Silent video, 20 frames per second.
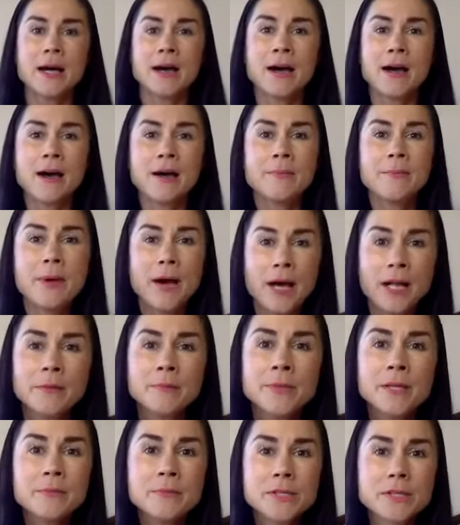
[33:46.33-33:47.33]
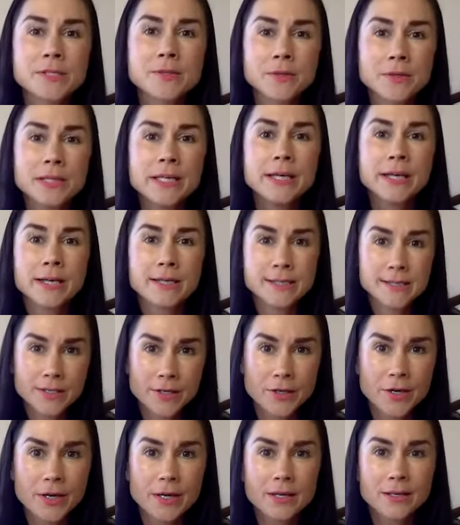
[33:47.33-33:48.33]
um, help them just really
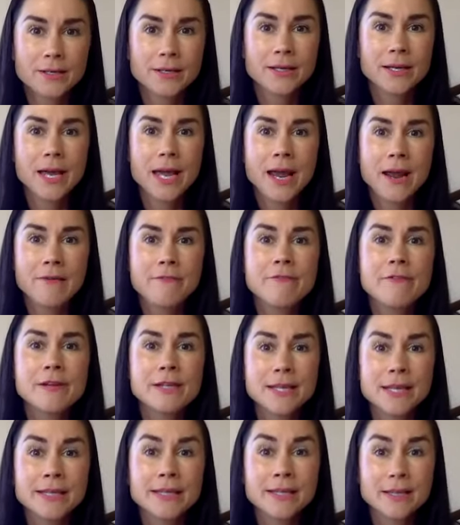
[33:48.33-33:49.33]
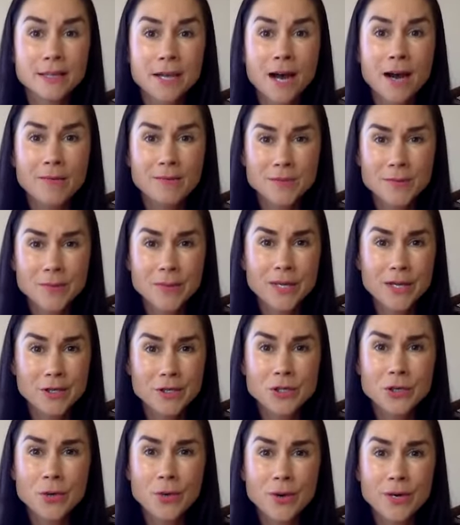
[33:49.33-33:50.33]
consider everything that comes with
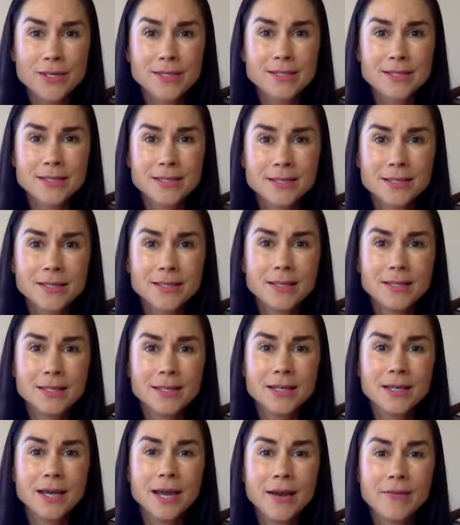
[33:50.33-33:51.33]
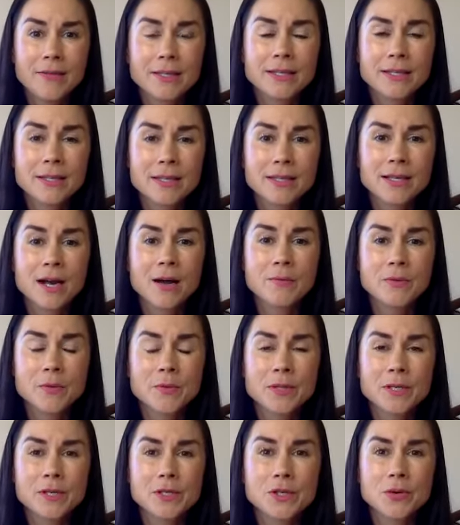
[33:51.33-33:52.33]
that choice everything that
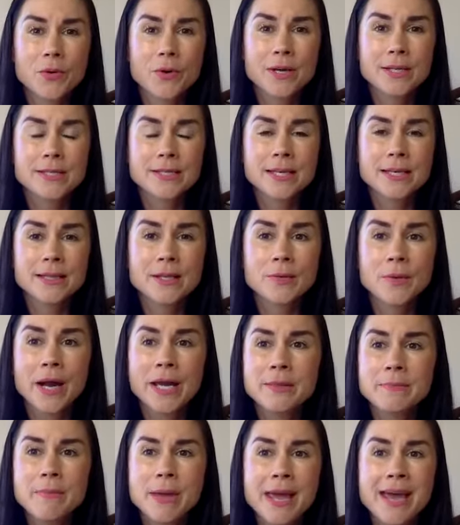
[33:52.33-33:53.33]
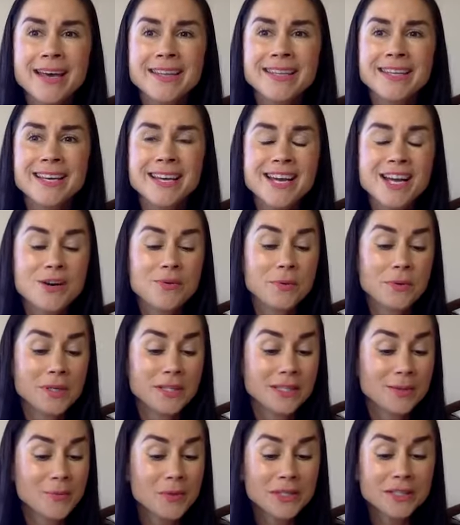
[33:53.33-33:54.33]
comes with the choice and the right man
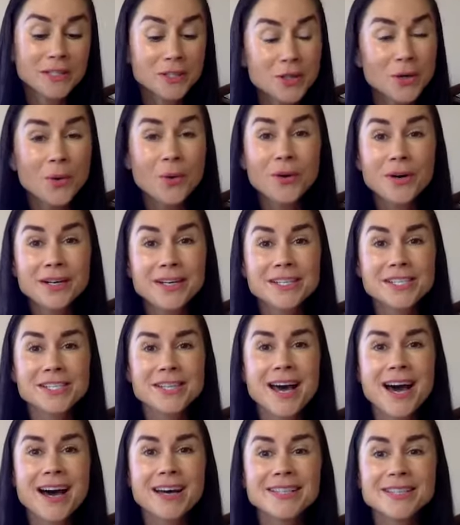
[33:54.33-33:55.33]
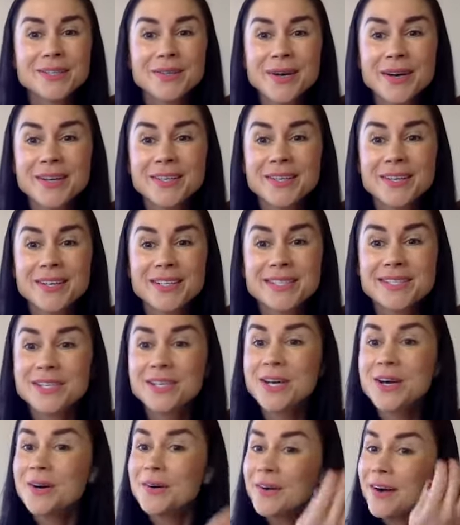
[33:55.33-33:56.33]
will will encourage that you got you know
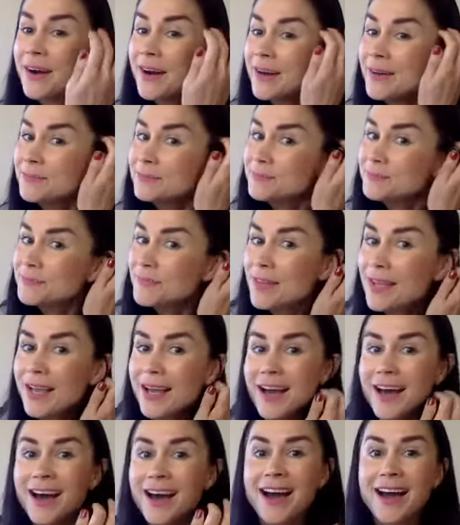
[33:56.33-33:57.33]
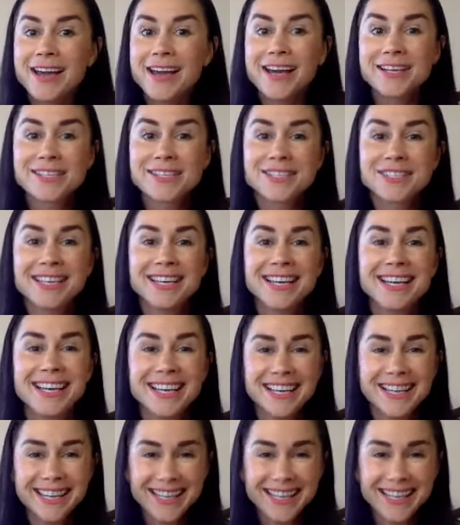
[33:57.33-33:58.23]
as you know um i actually